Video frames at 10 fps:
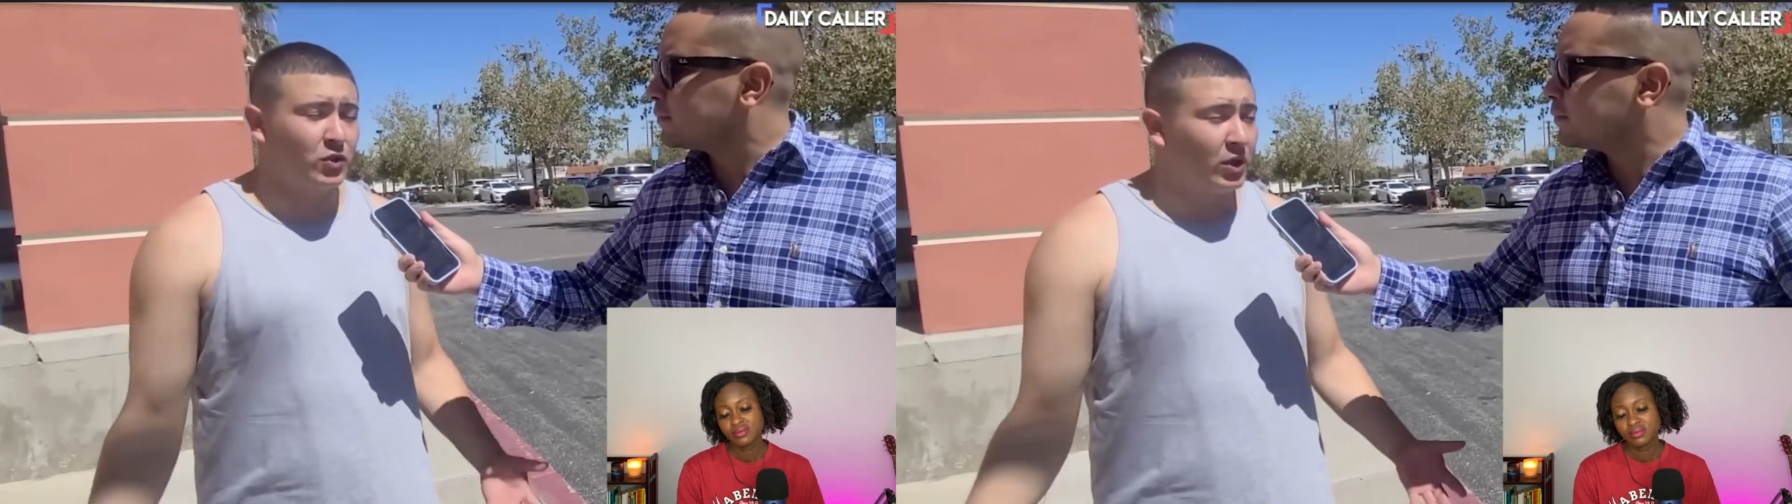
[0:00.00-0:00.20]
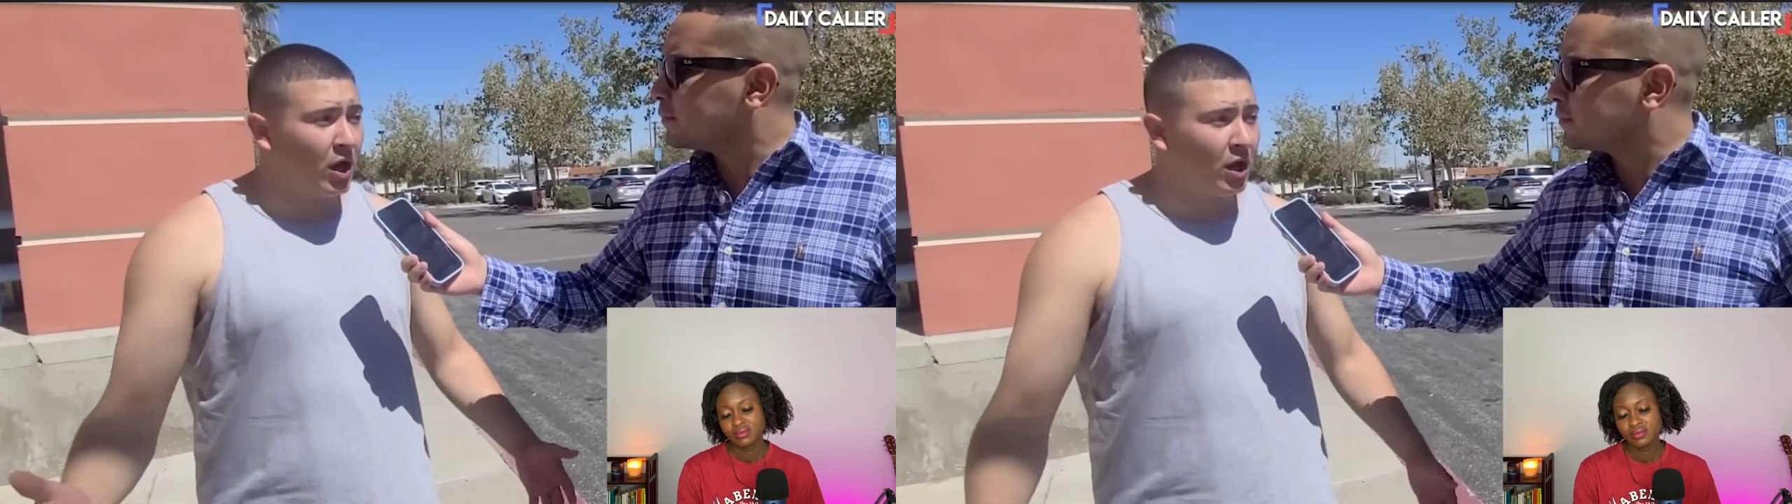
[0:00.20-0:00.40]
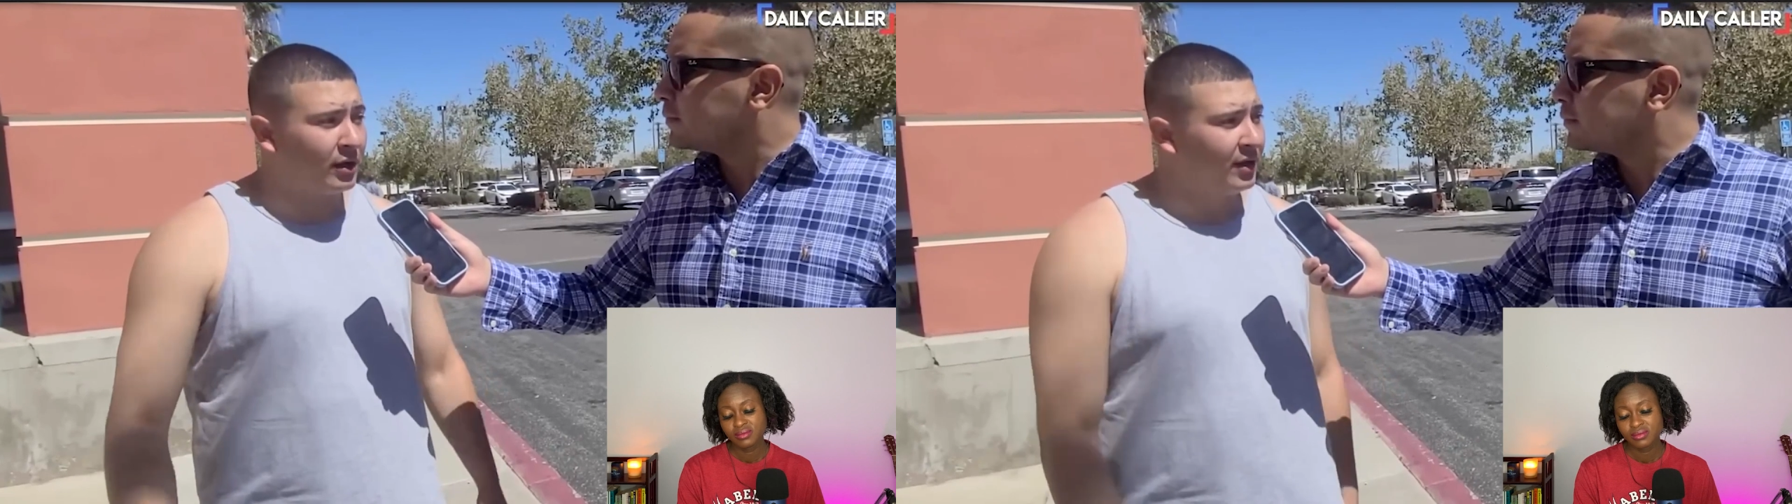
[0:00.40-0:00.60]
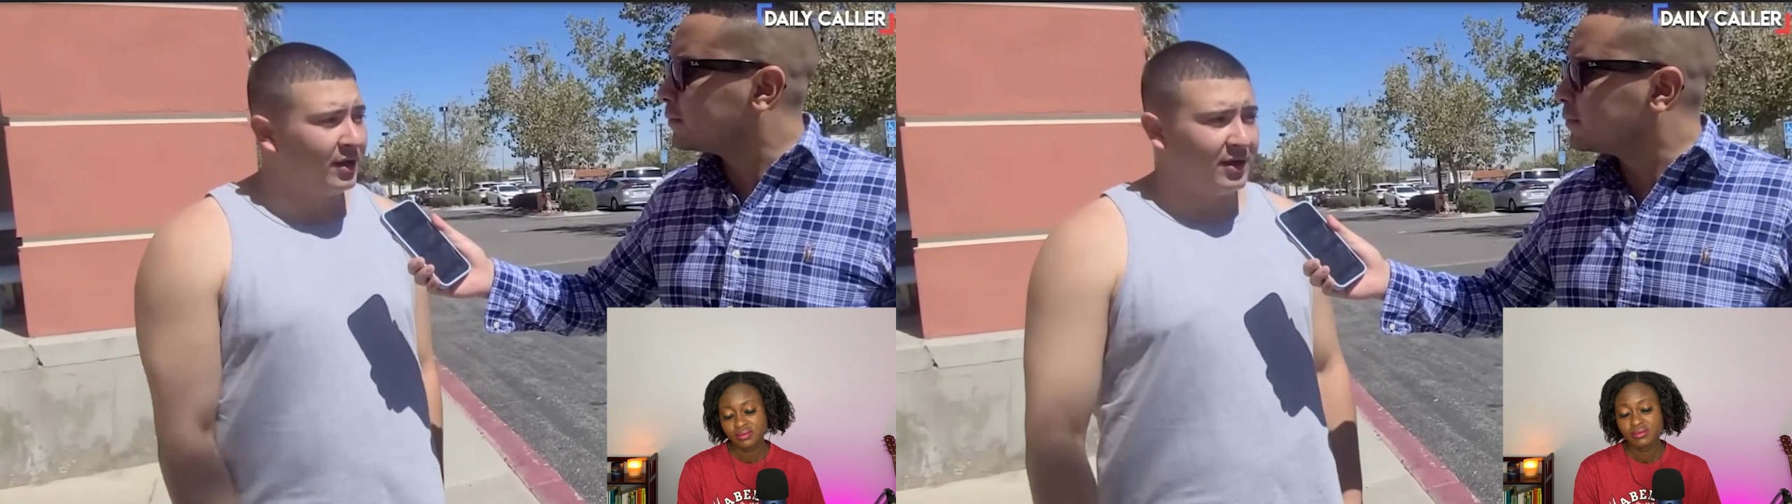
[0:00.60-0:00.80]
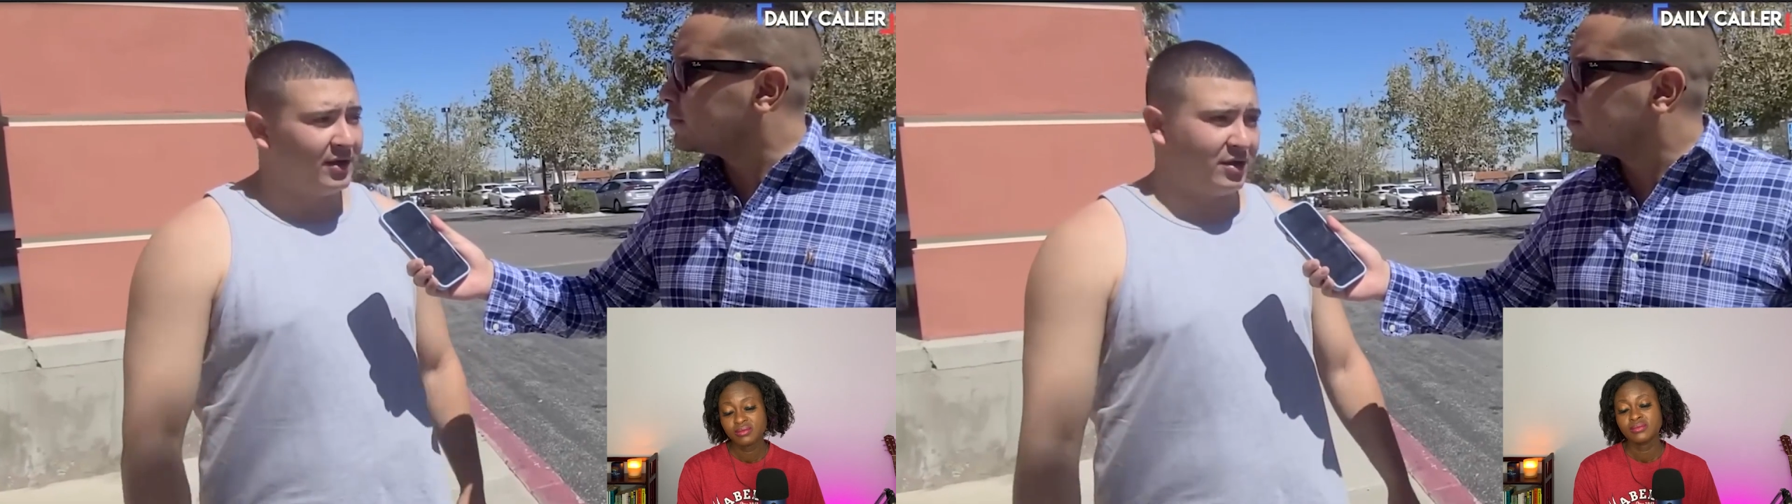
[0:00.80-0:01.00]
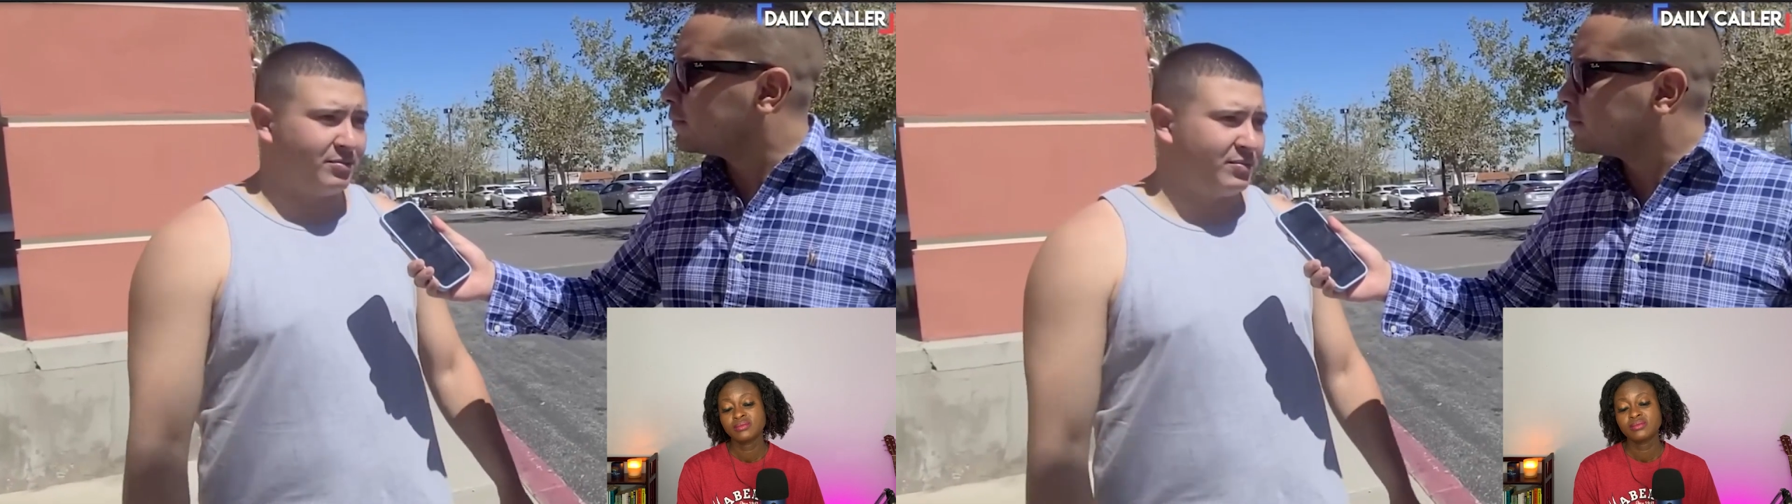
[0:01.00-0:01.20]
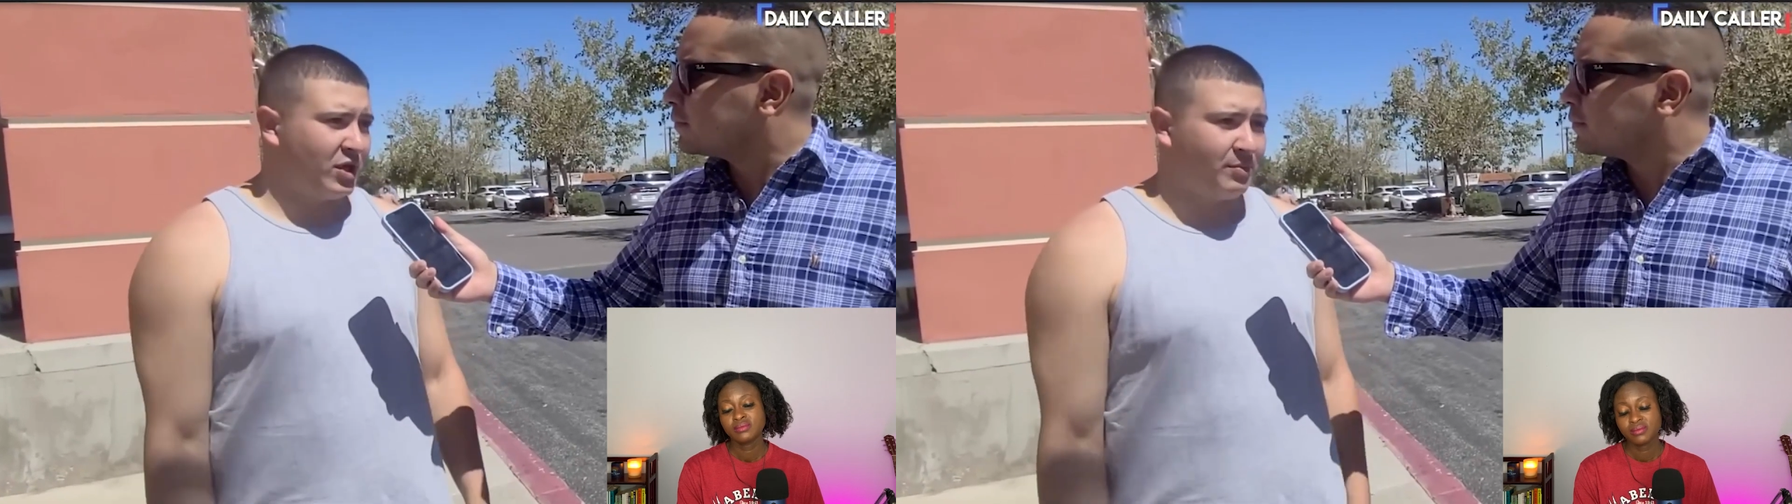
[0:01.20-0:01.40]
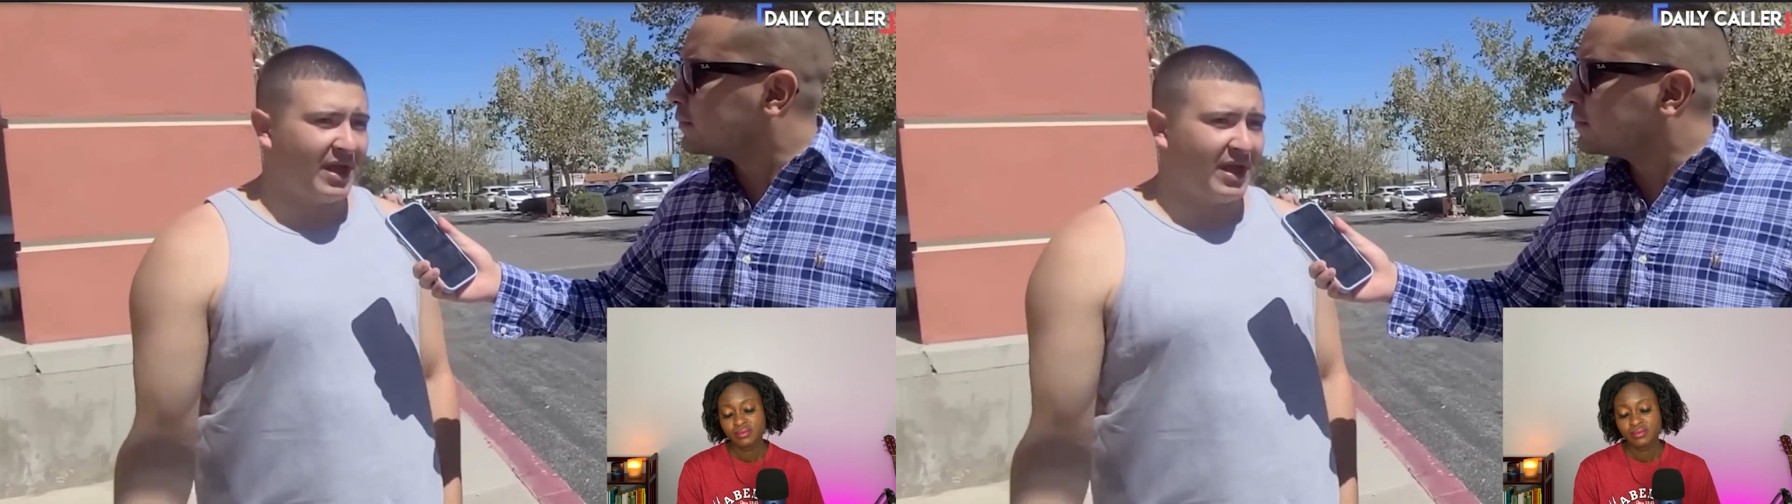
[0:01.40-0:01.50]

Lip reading: too long, you know,